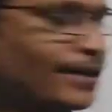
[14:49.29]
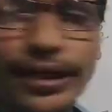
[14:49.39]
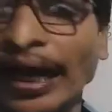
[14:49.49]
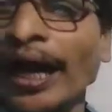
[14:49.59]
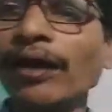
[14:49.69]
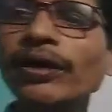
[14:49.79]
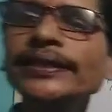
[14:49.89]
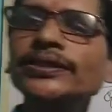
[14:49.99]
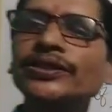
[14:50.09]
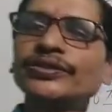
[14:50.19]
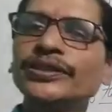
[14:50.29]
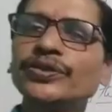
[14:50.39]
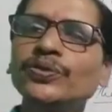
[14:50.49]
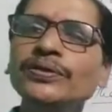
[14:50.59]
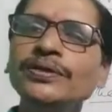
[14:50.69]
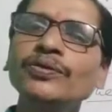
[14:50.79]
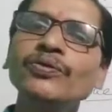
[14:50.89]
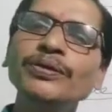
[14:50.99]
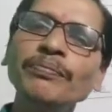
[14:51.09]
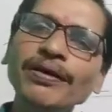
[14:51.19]
according to the rule,
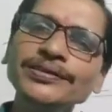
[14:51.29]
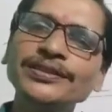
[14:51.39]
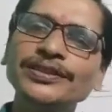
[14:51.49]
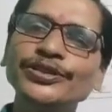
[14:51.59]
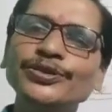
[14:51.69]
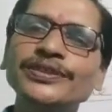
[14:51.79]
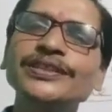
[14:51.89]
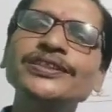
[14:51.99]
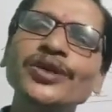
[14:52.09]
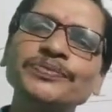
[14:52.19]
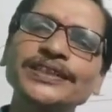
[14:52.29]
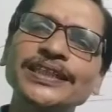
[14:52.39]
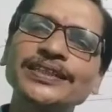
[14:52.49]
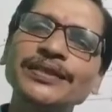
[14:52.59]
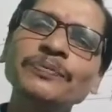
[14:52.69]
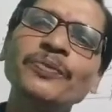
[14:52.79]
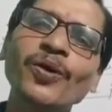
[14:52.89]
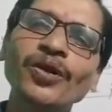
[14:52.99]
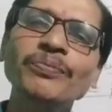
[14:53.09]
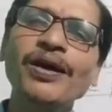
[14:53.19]
we must use the subjective
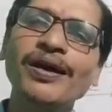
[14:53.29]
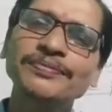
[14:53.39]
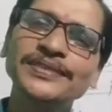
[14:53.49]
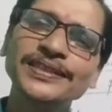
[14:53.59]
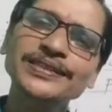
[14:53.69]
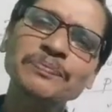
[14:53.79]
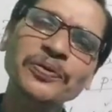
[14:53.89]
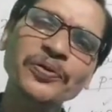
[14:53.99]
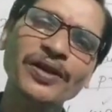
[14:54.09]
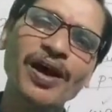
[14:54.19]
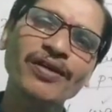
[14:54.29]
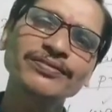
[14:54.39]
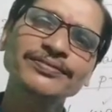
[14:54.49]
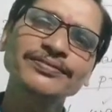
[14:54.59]
form of this pronoun.